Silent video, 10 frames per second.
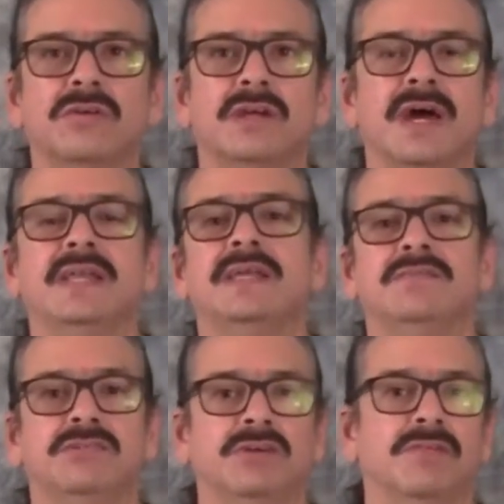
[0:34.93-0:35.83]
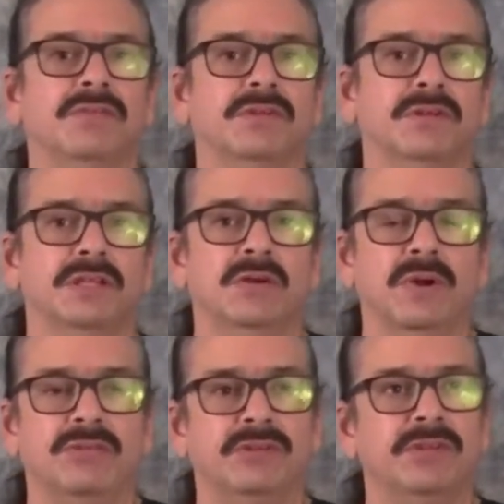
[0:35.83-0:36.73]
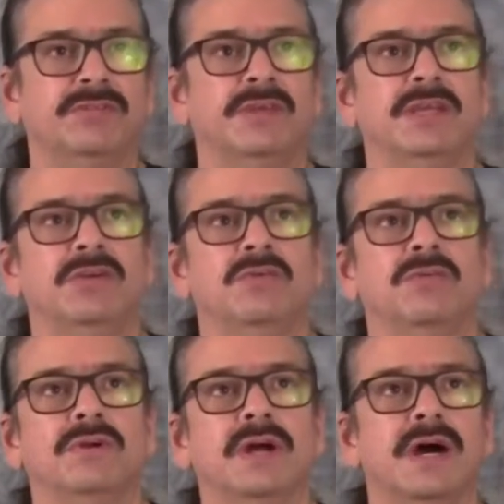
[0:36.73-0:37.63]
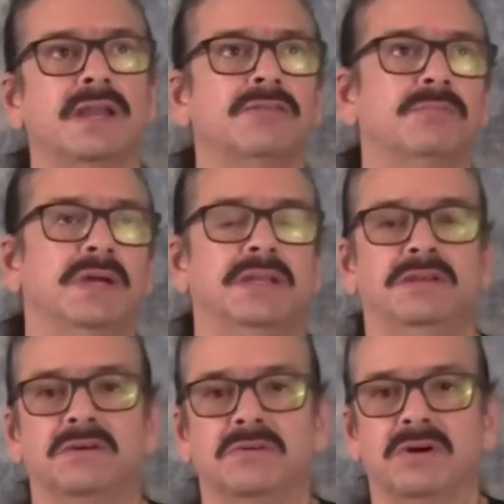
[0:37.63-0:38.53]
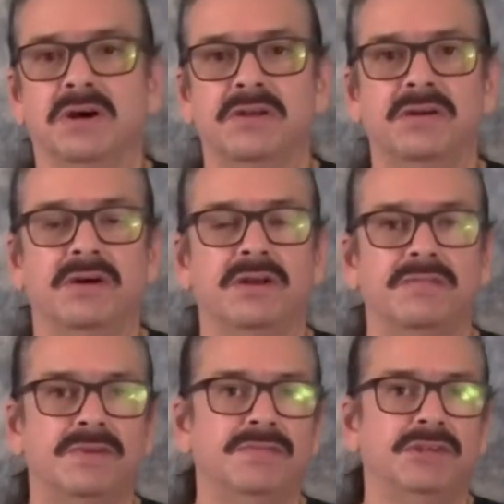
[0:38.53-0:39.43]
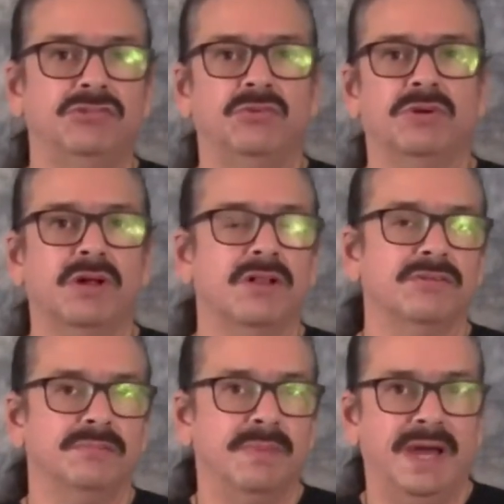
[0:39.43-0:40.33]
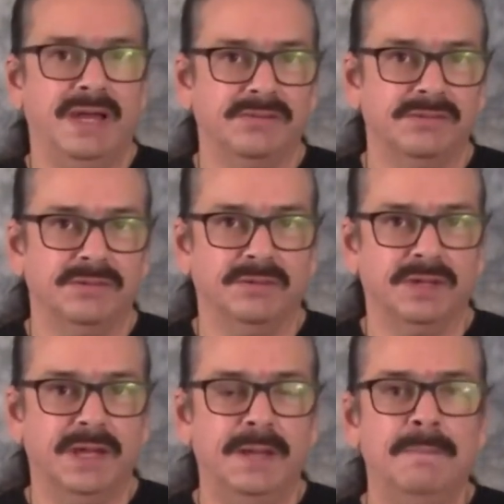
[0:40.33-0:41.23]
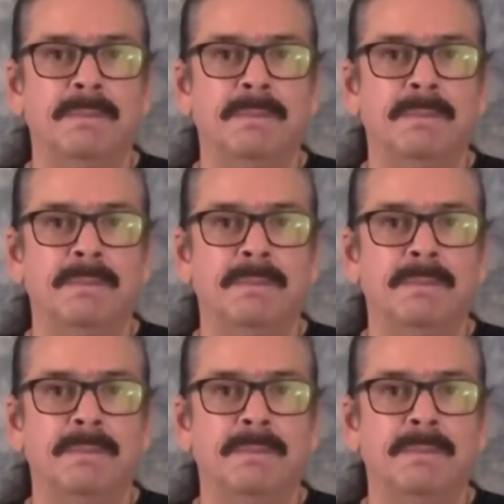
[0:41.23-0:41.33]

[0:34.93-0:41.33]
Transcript: Kind of give yourself a little leeway. So let's say you got to spend, 100, 150, $200 max, okay?